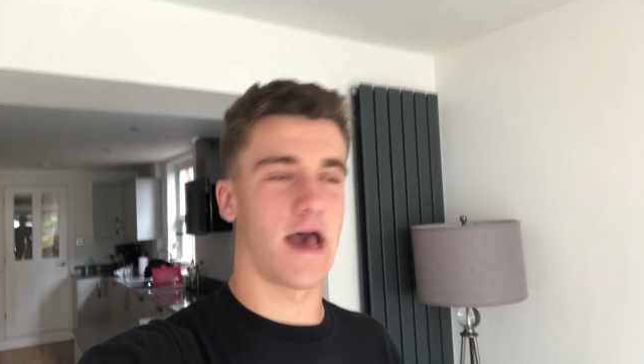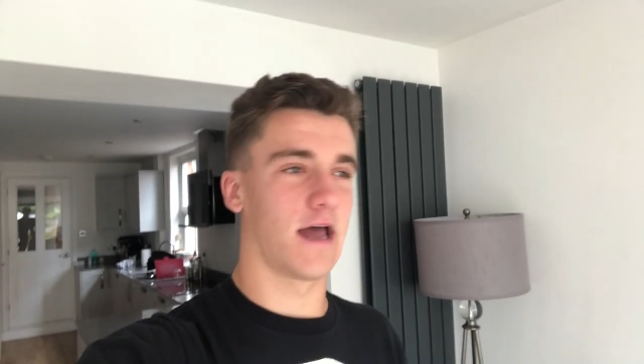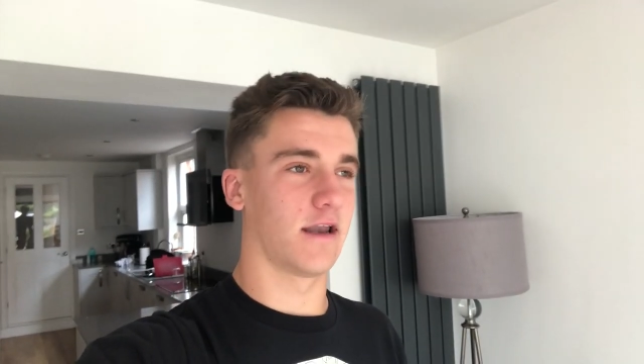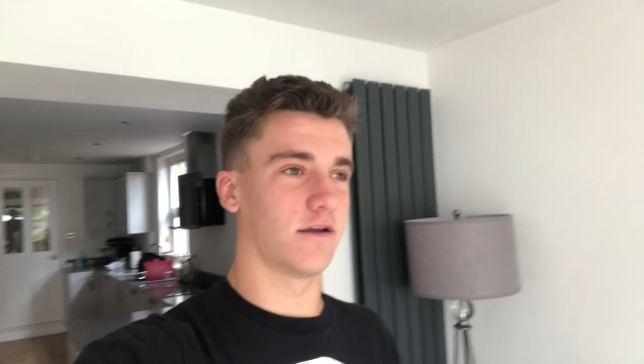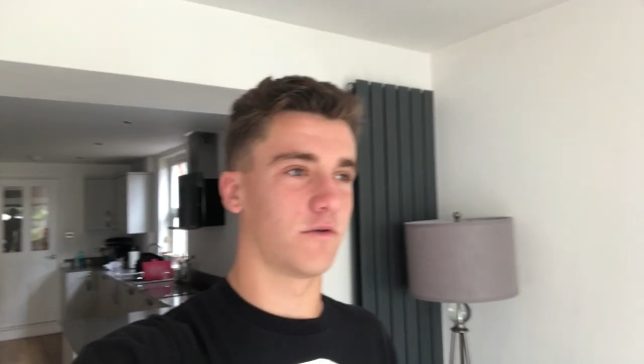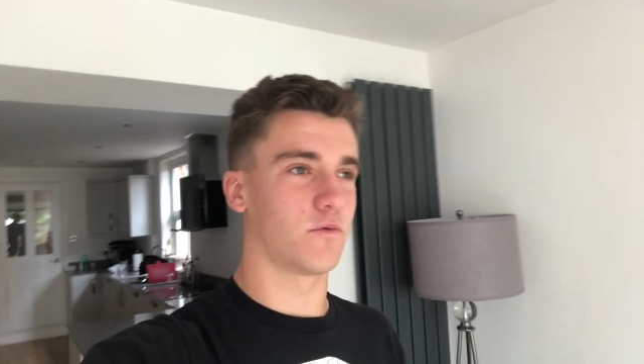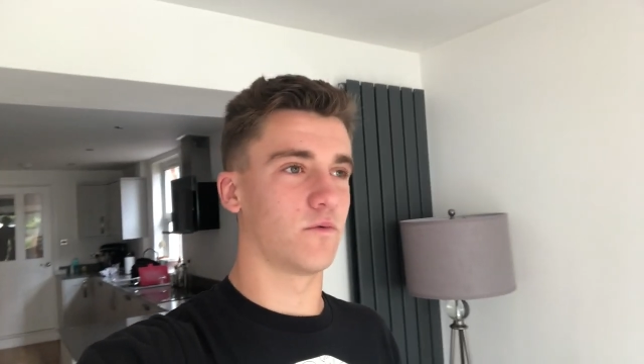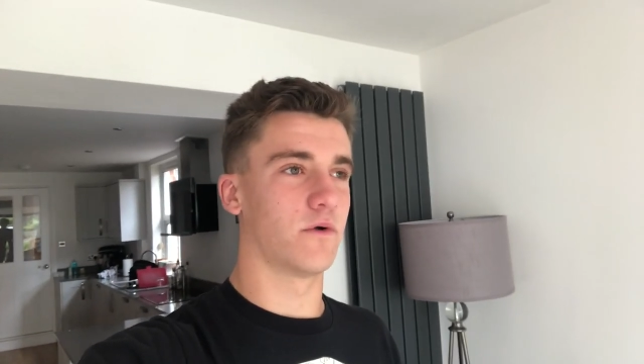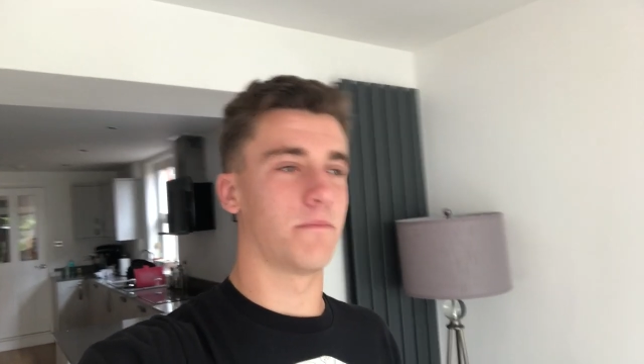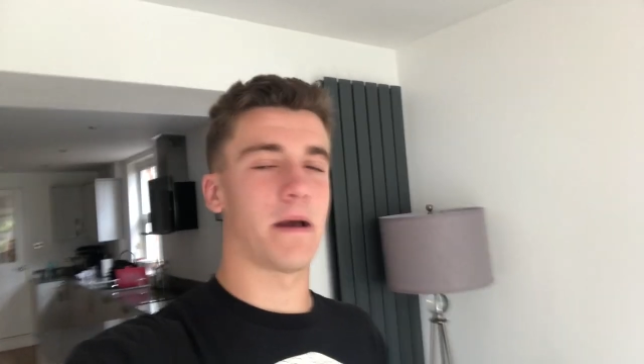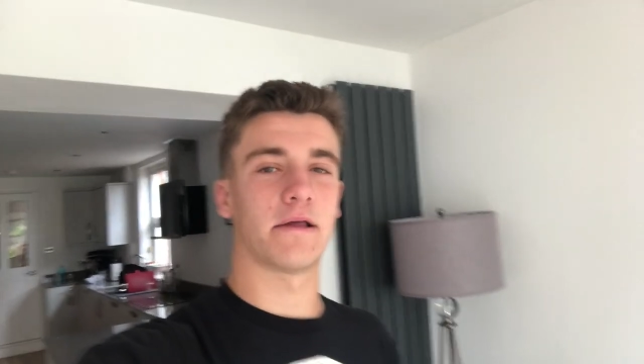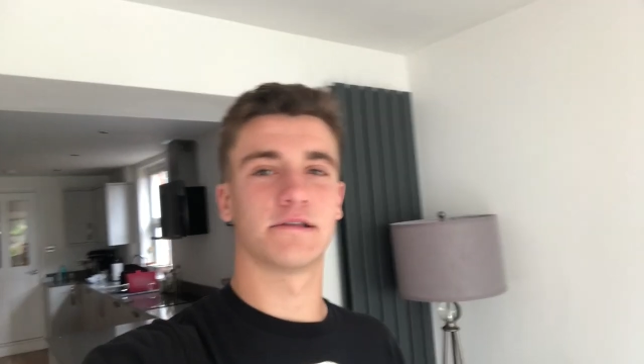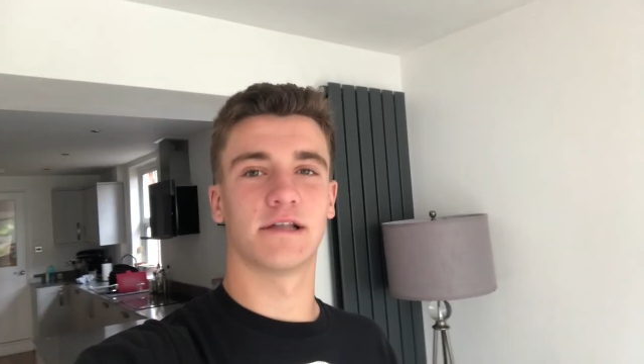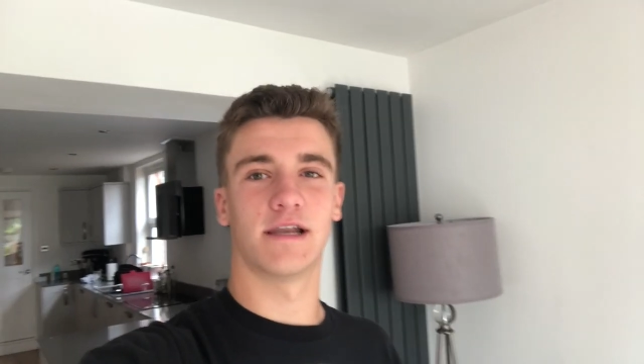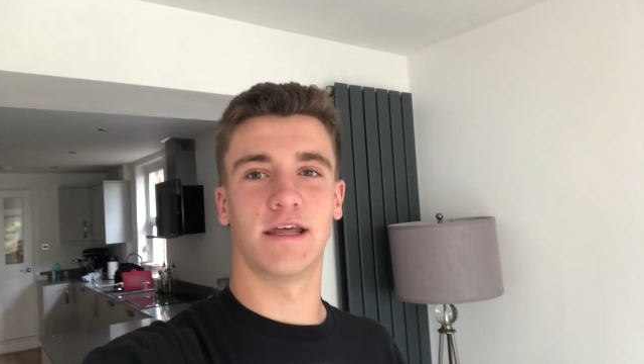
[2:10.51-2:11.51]
and we're
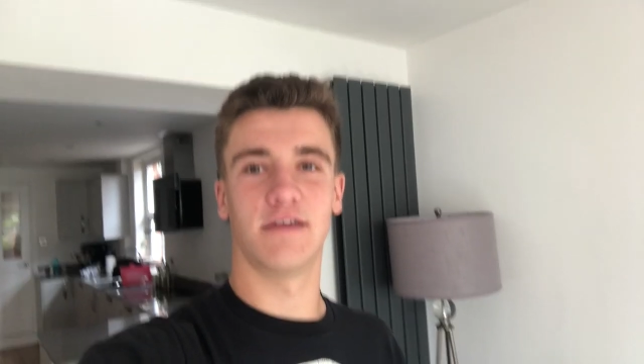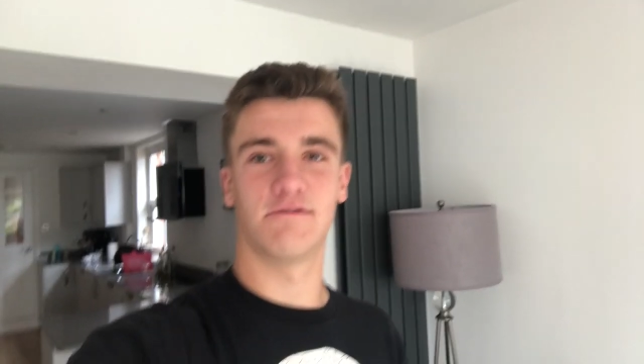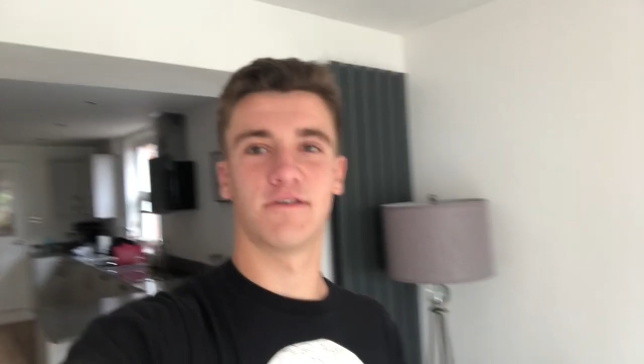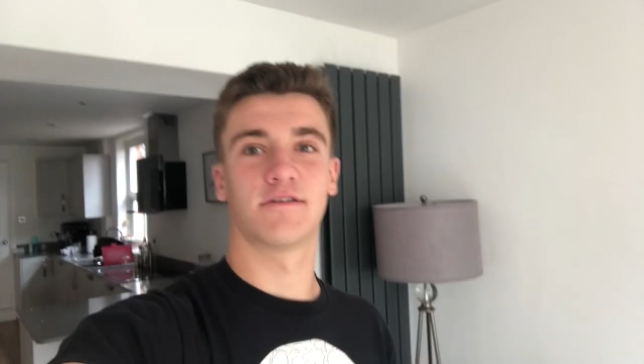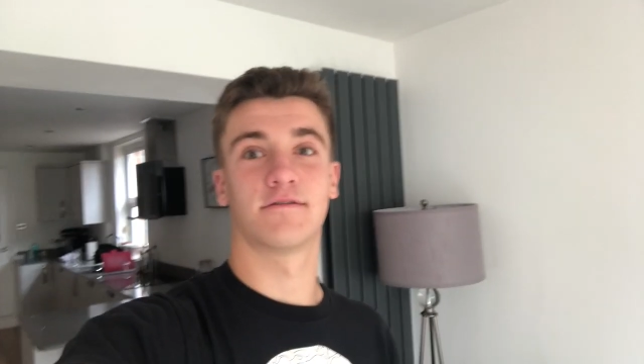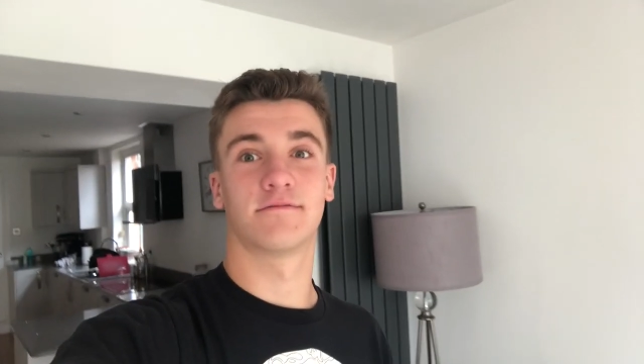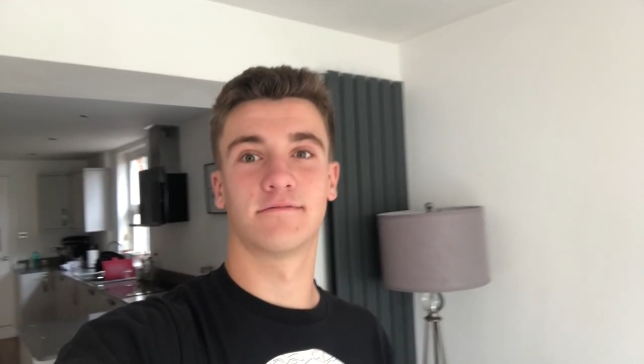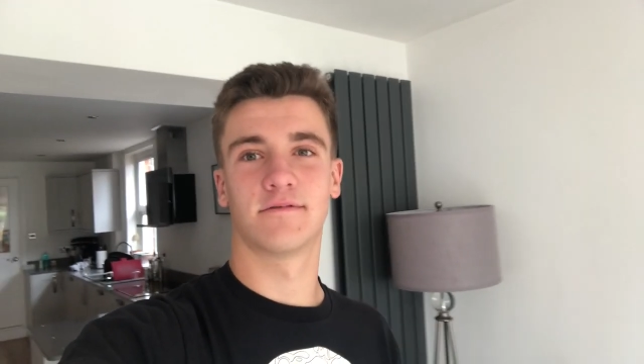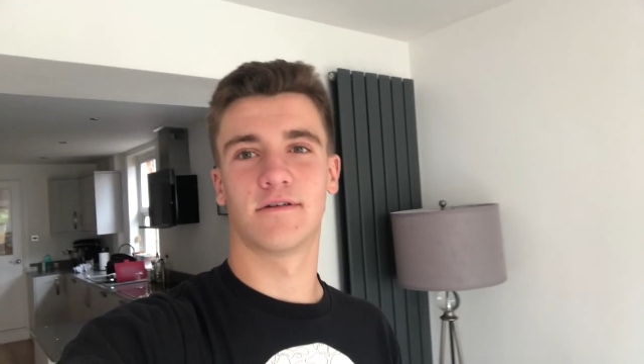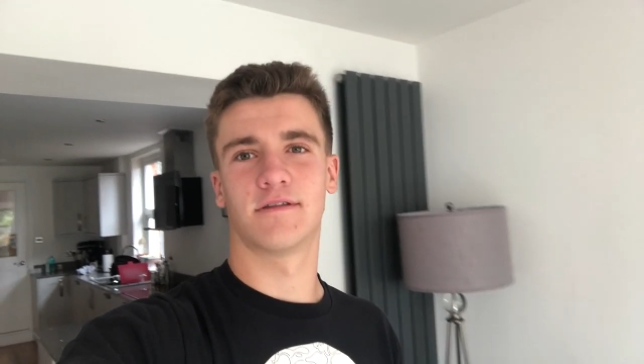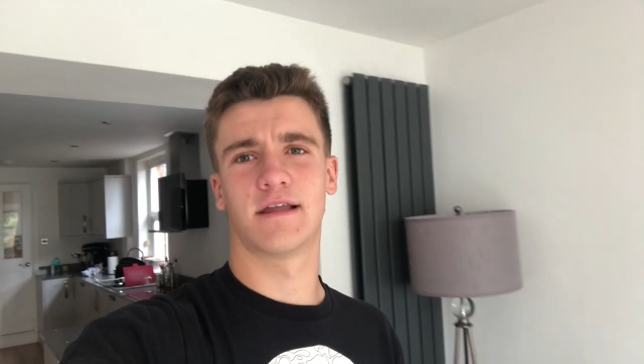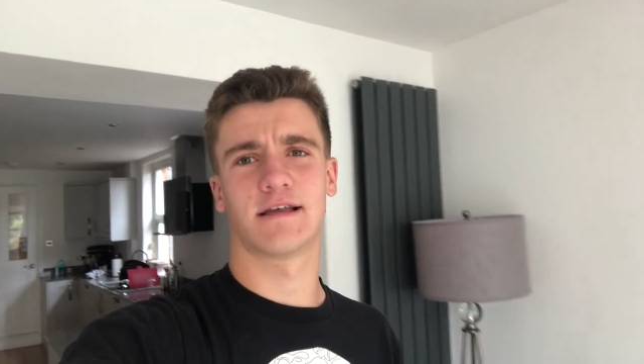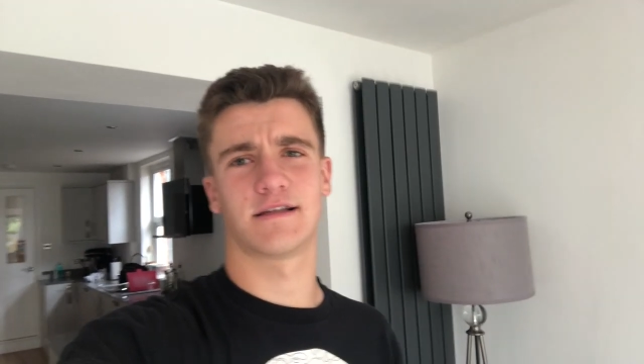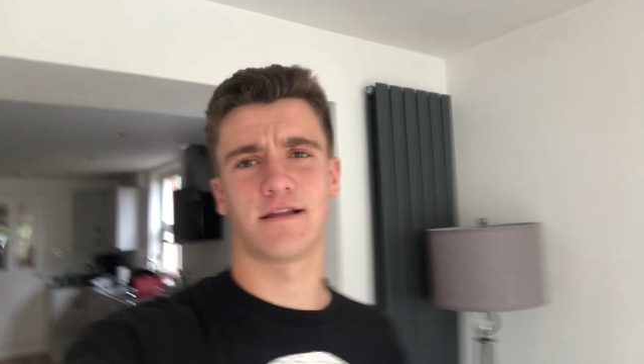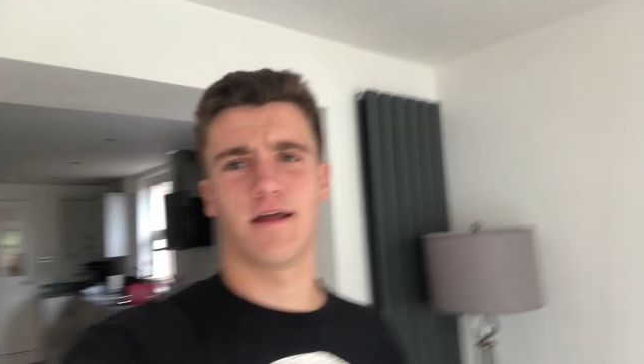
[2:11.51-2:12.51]
about to leave.
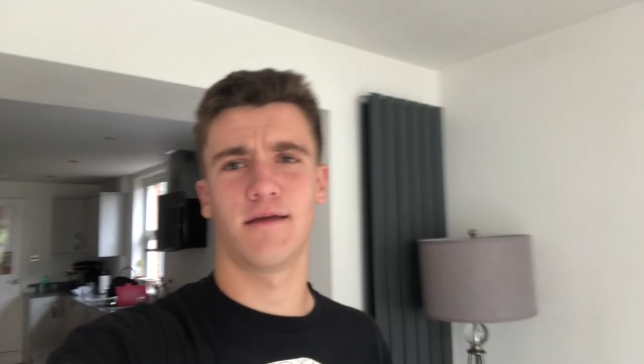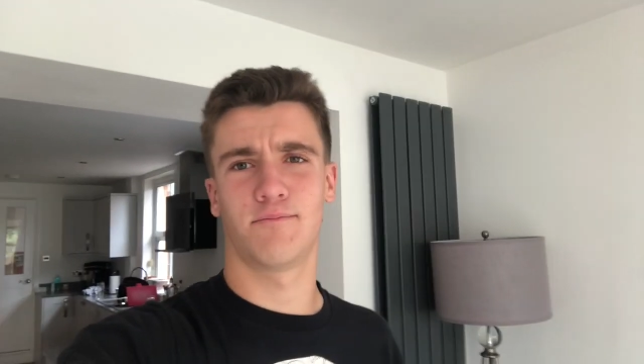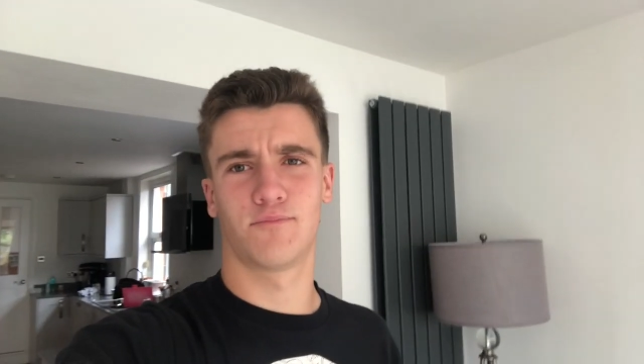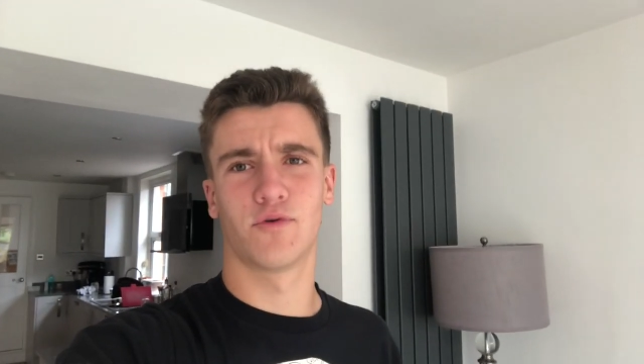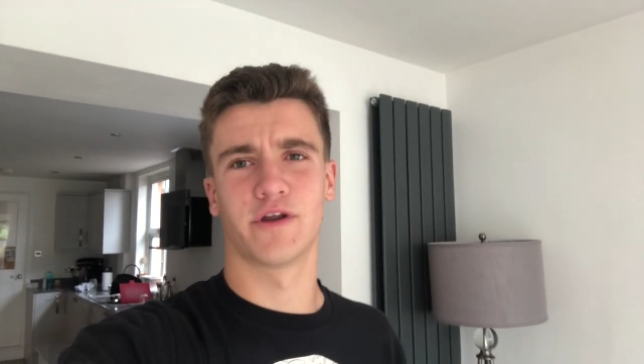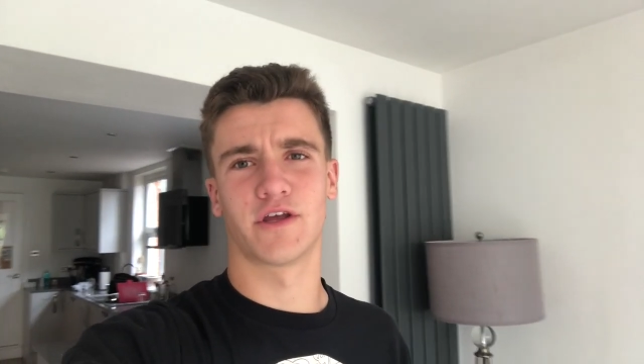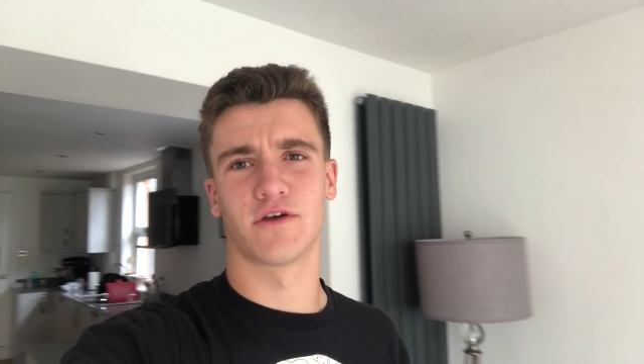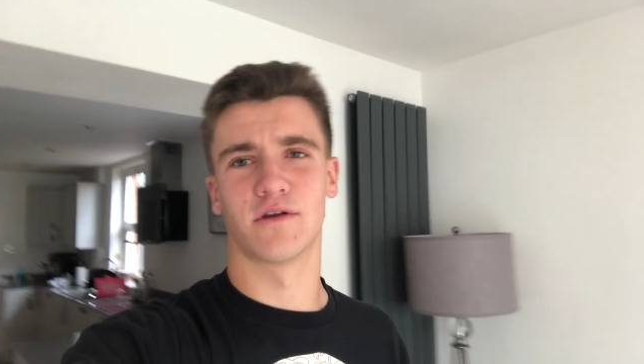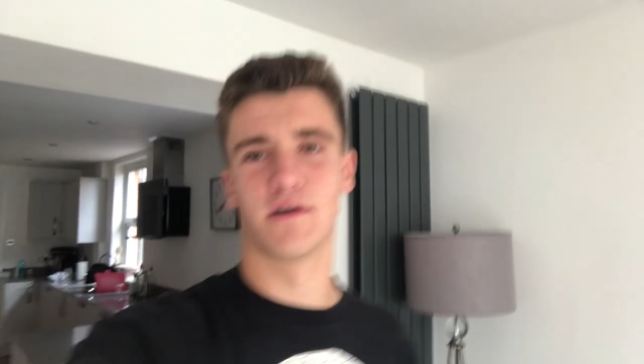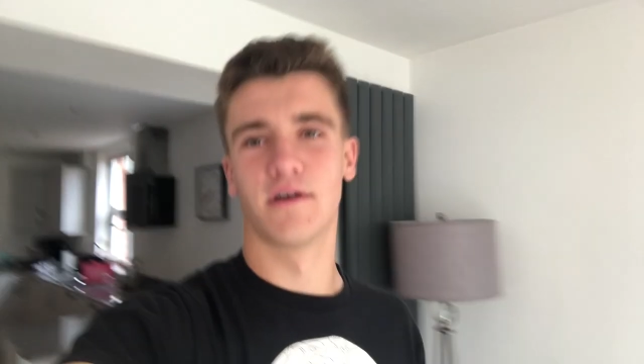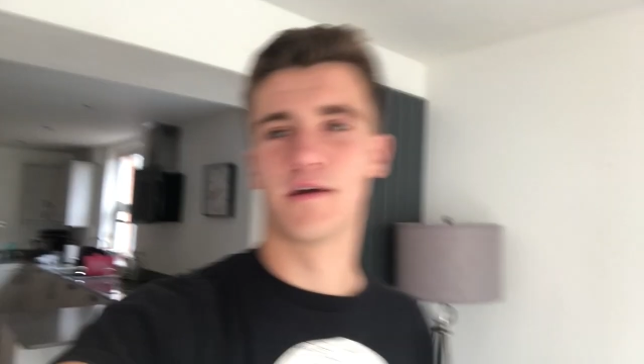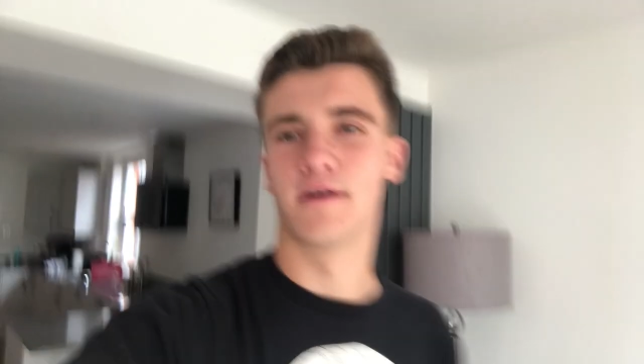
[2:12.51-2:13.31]
That's like pretty good.